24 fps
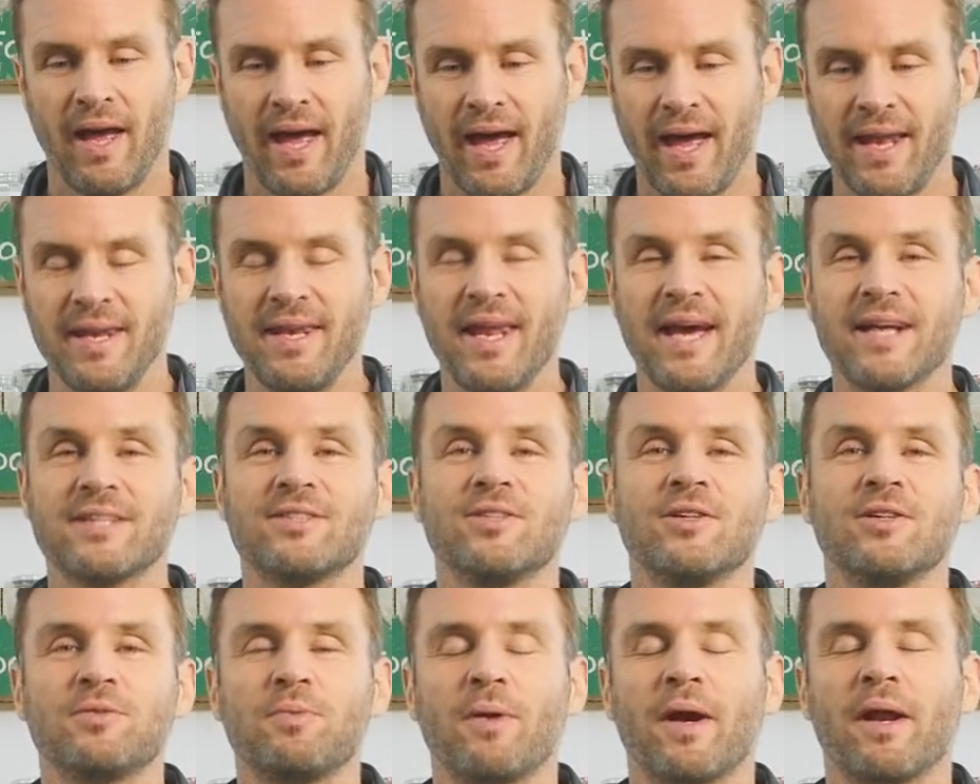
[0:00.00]
Next
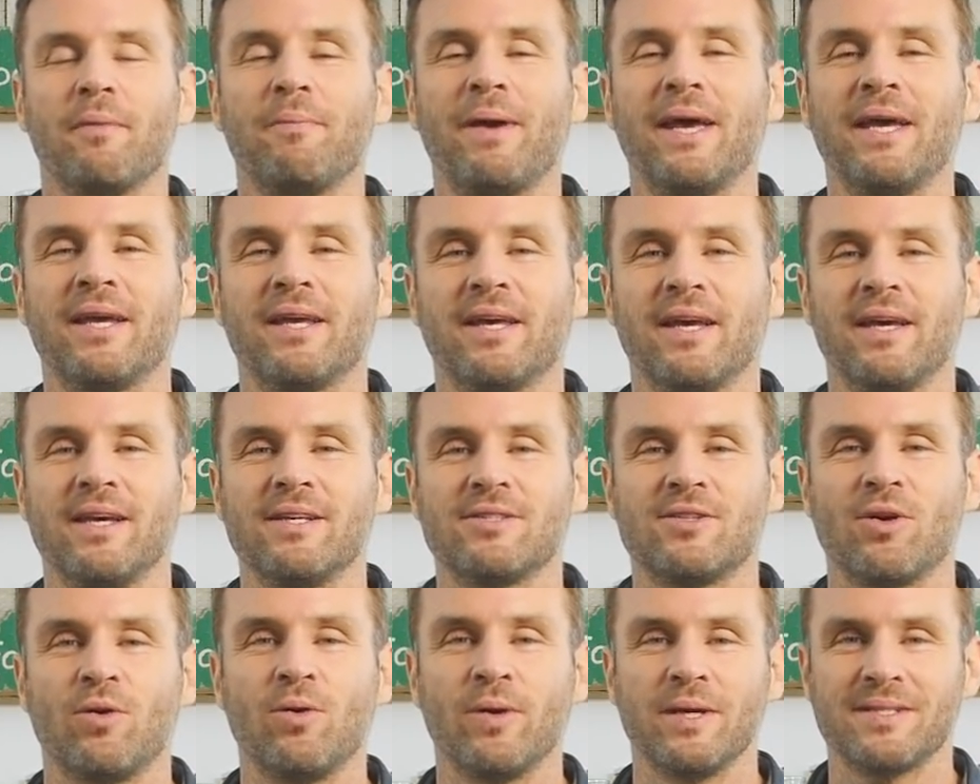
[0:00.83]
sauce we're going to make
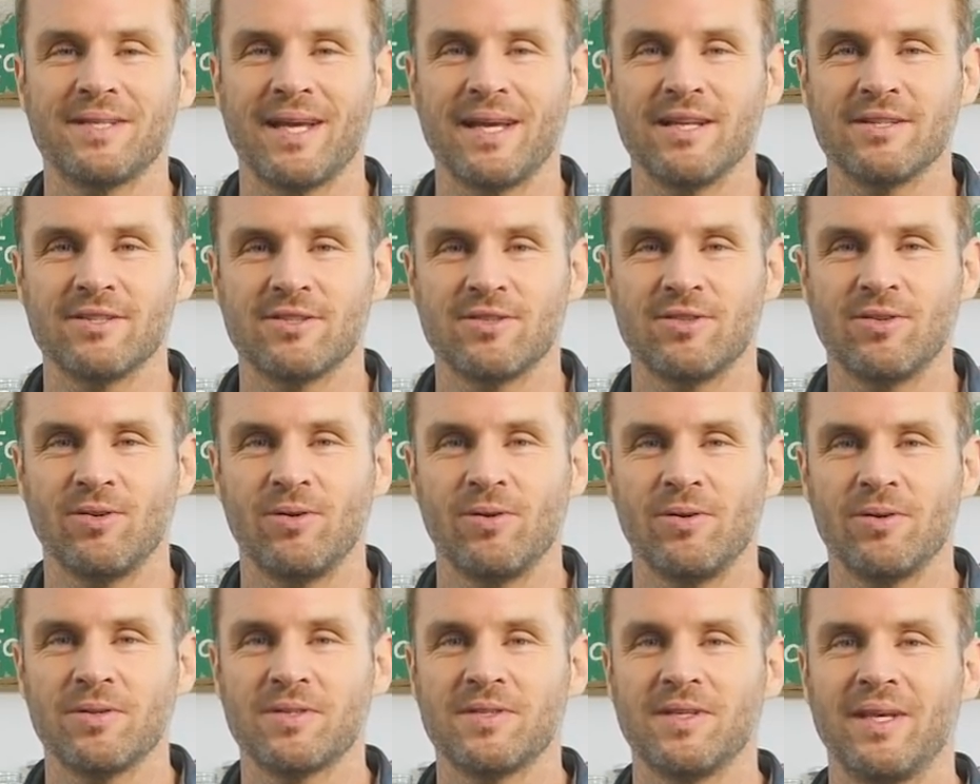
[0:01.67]
is hoisin
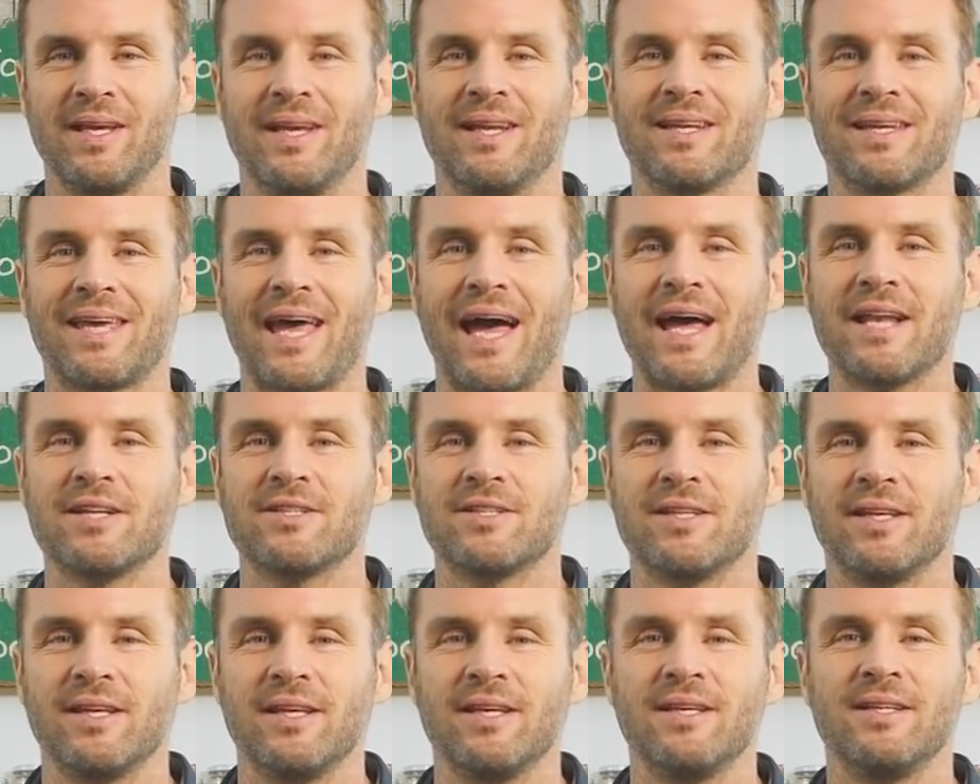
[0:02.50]
sauce. In
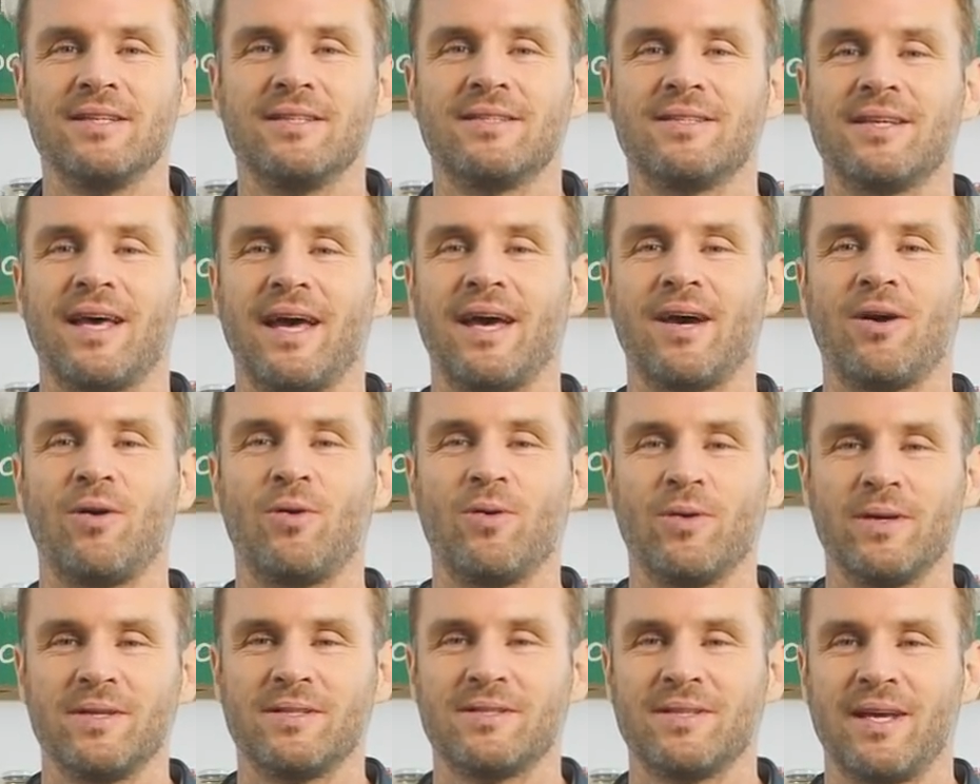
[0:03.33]
Cantonese,
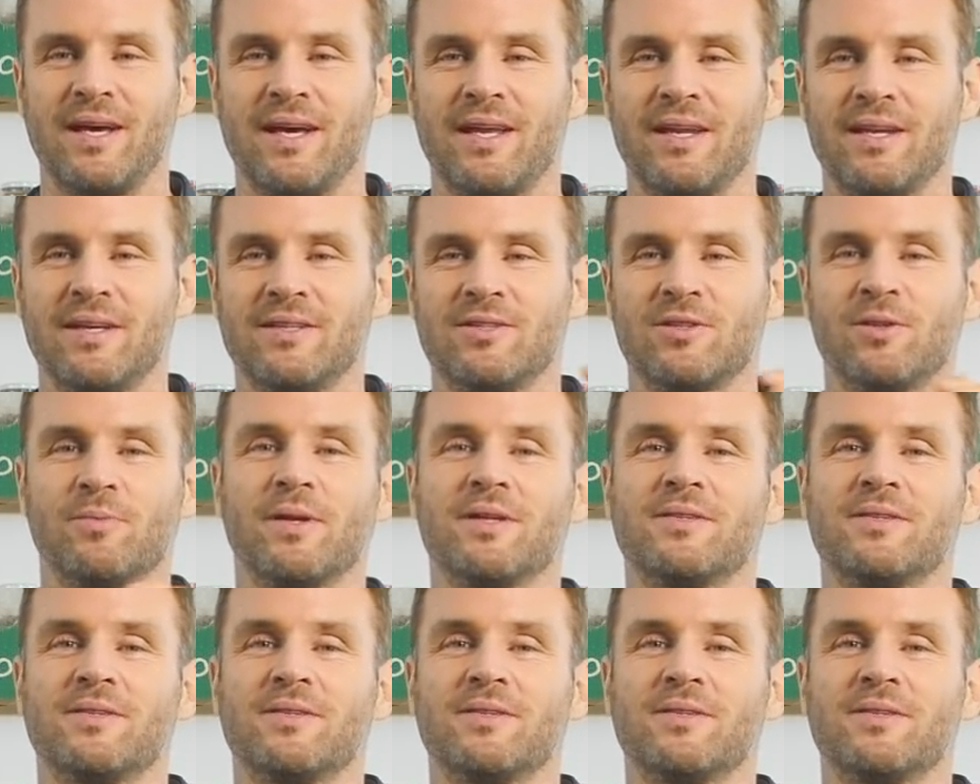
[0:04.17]
hoisin is normally